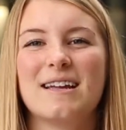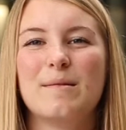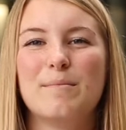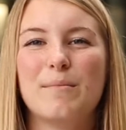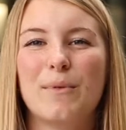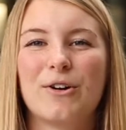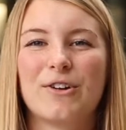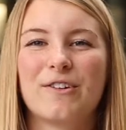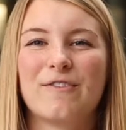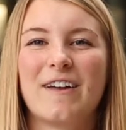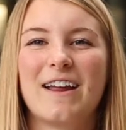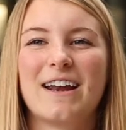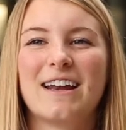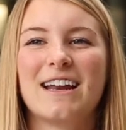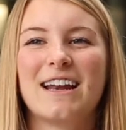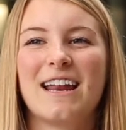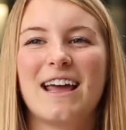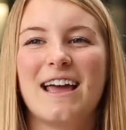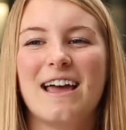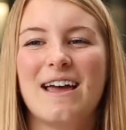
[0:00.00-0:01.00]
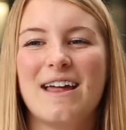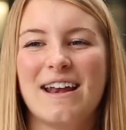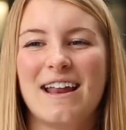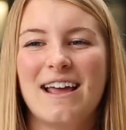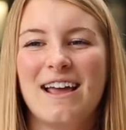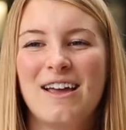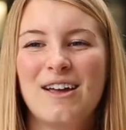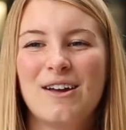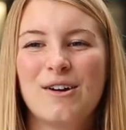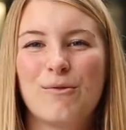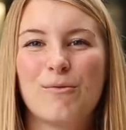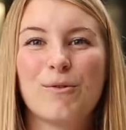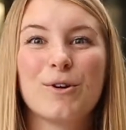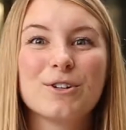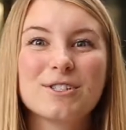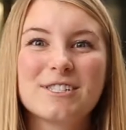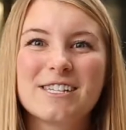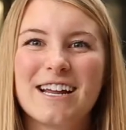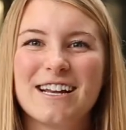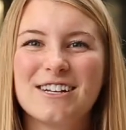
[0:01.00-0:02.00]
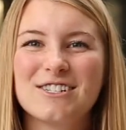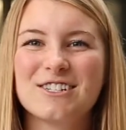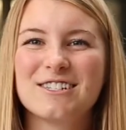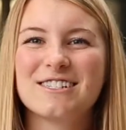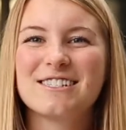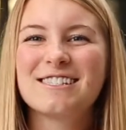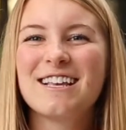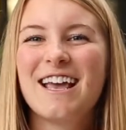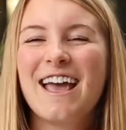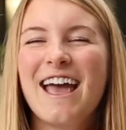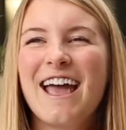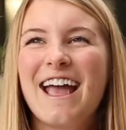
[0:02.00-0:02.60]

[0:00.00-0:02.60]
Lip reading: and motivated and world changers.